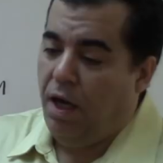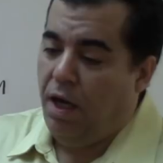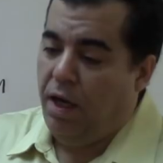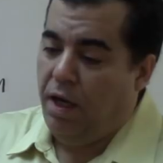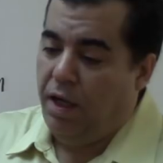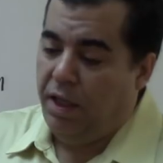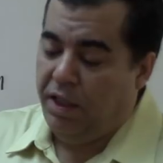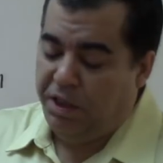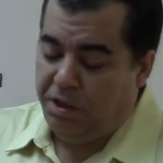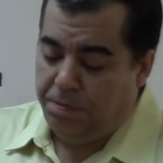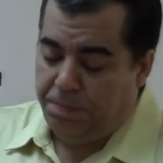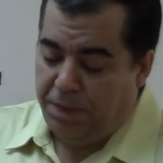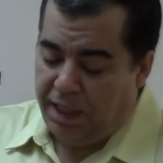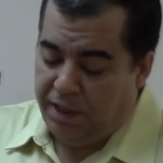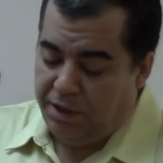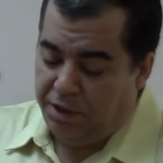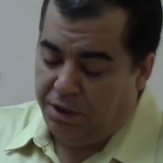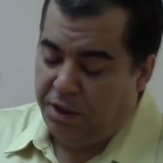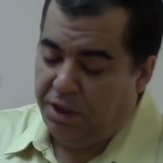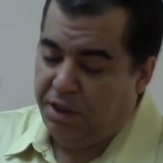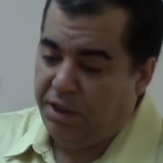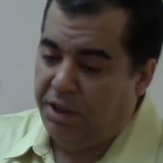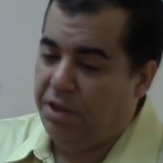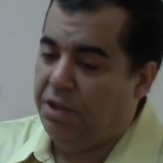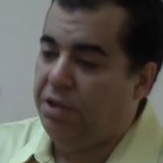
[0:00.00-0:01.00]

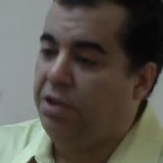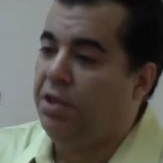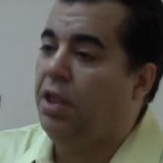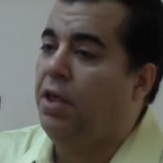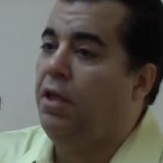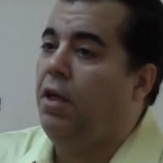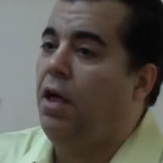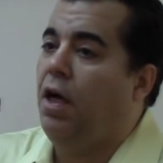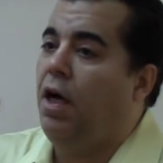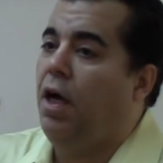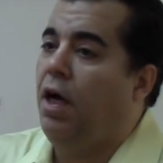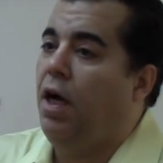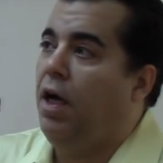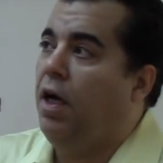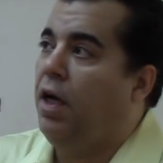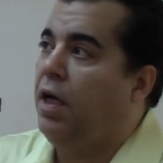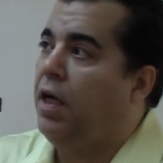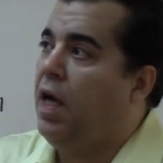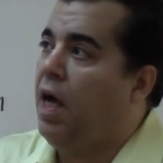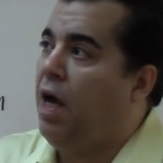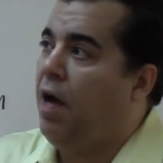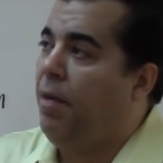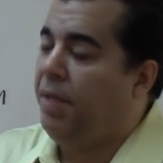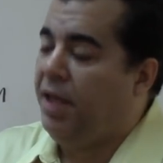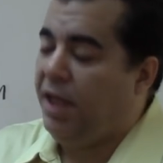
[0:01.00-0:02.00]
expenses,
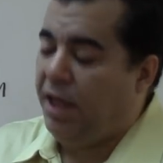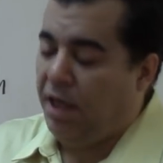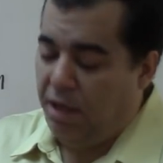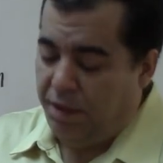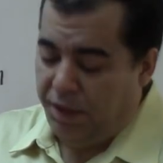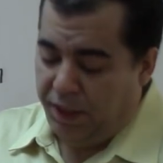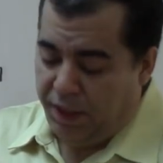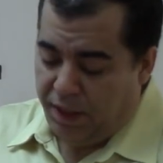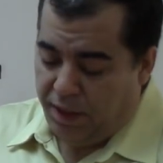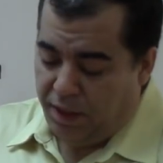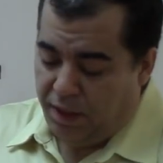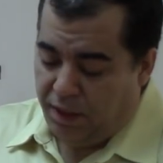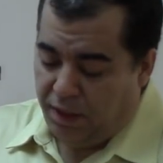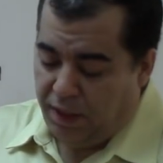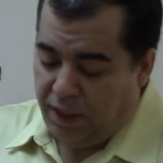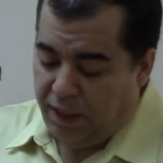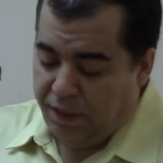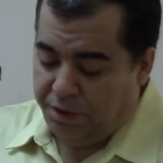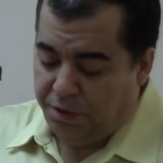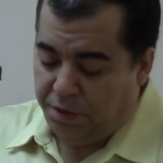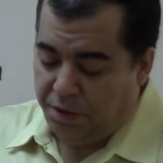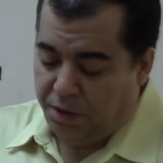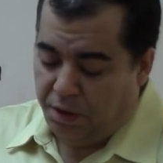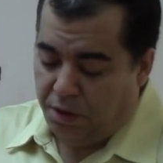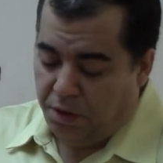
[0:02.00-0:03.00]
common area,
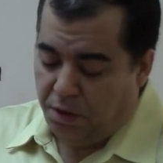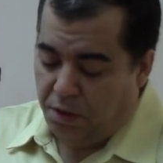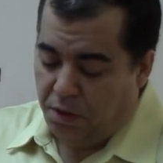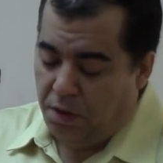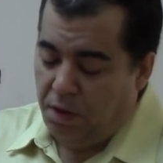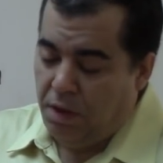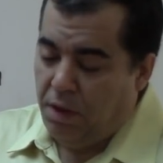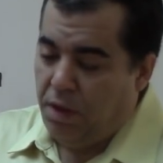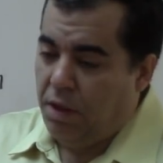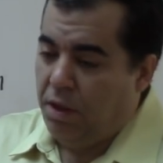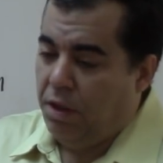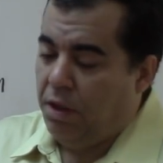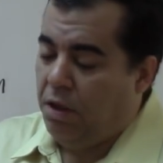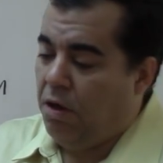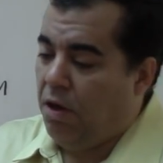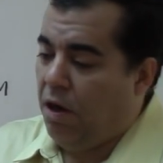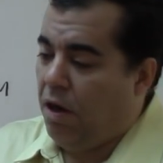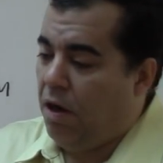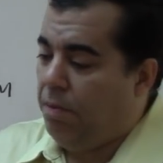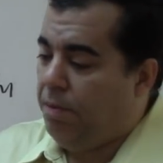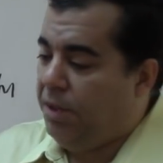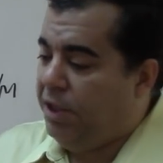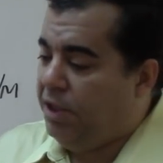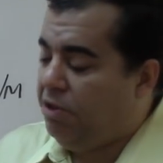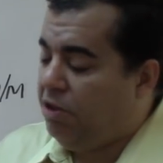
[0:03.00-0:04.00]
electrical,
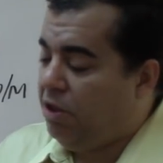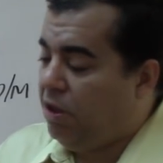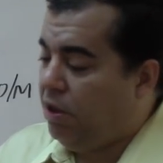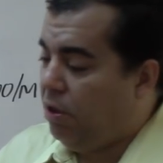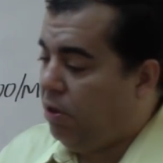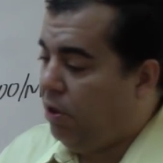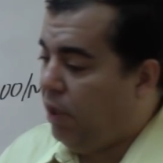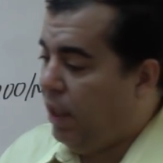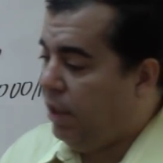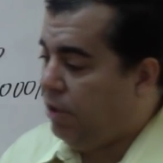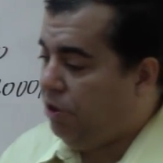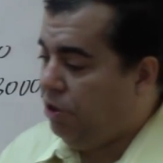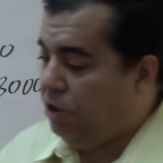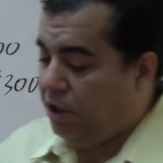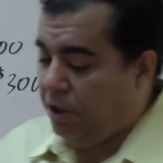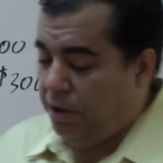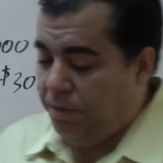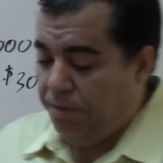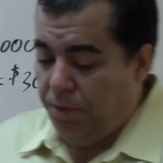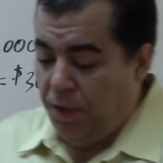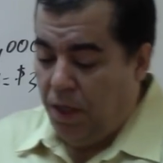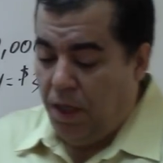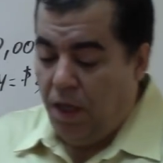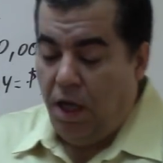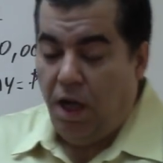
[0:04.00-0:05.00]
garbage collection,
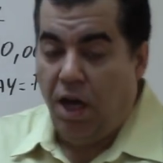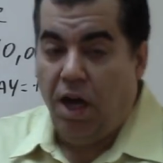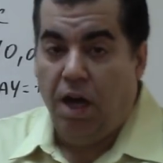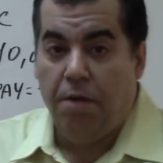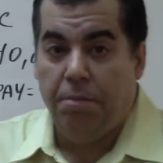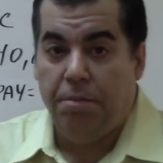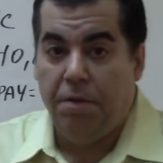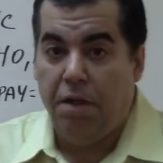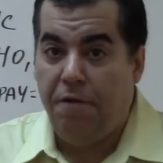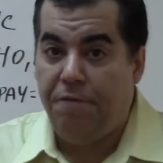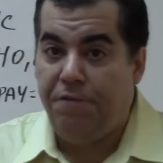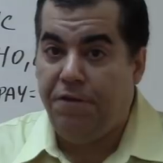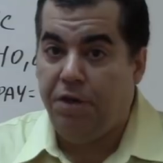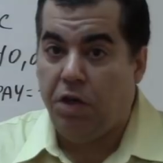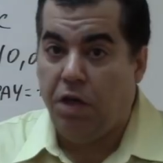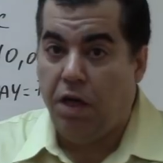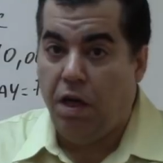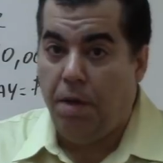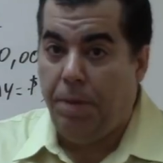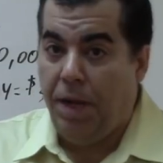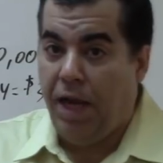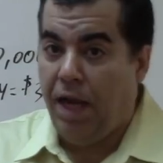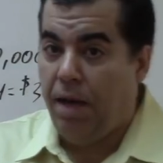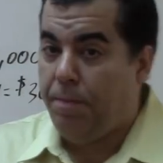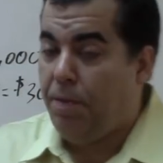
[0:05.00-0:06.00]
if you're going
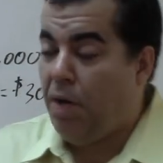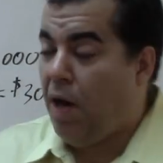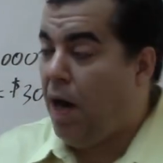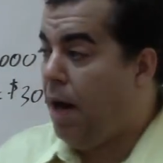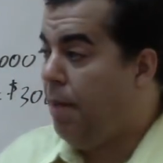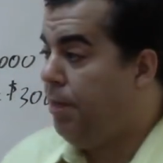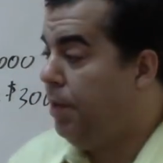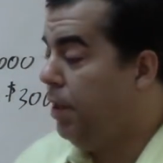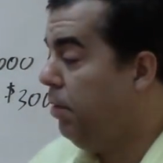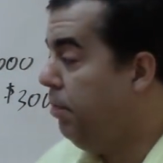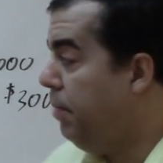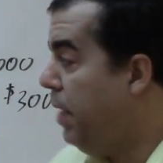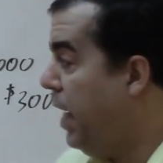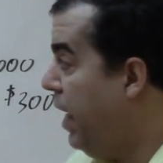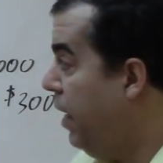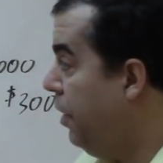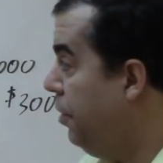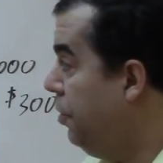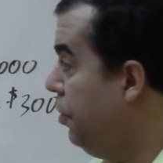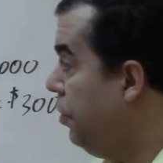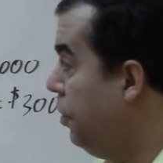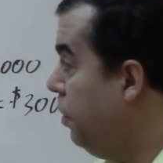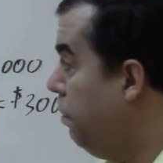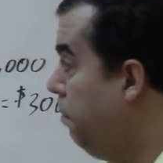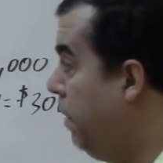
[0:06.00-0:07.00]
to pay a property
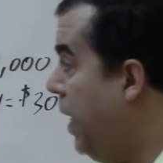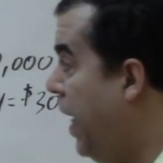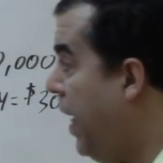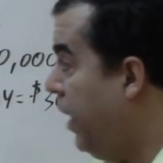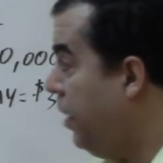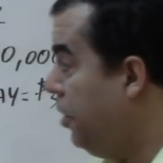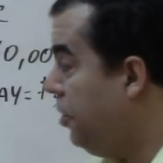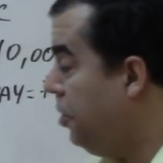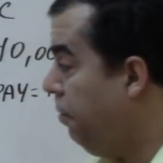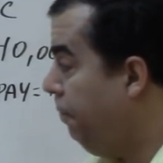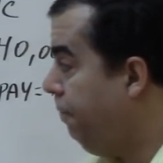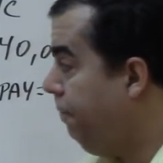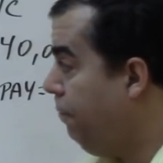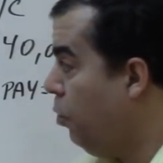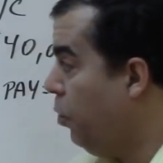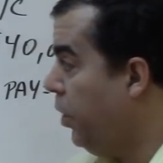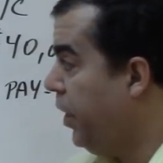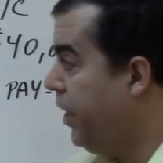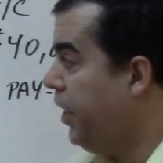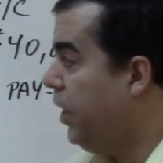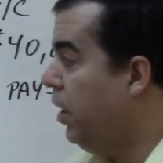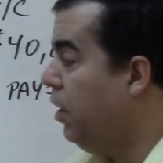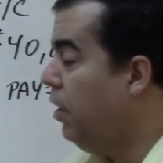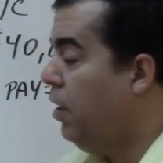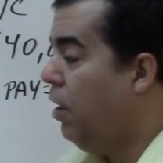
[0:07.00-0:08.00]
manager to manage it for
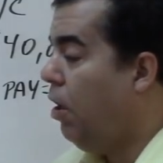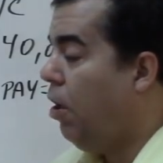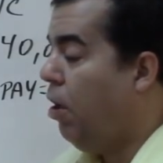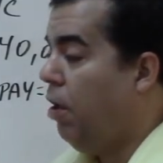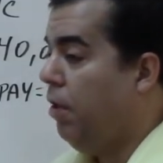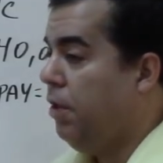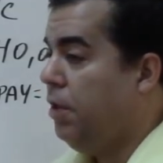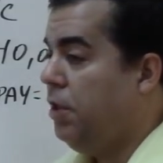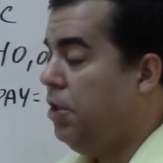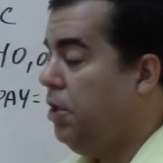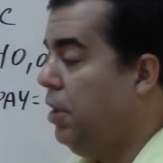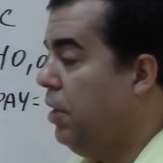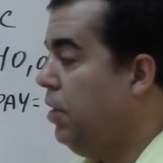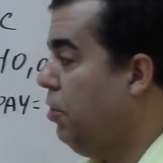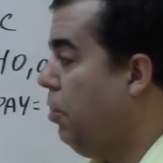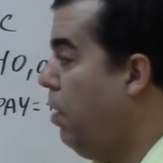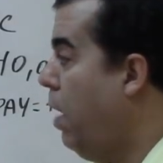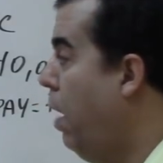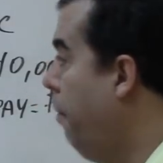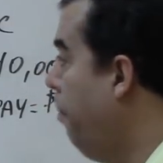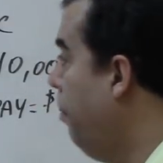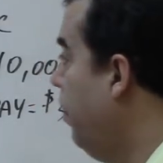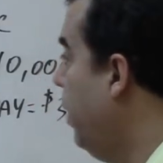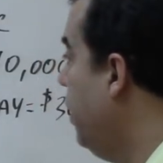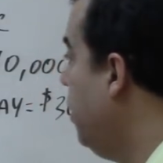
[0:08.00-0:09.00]
you, all these things are
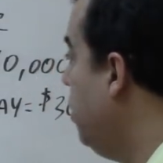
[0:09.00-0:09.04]
operating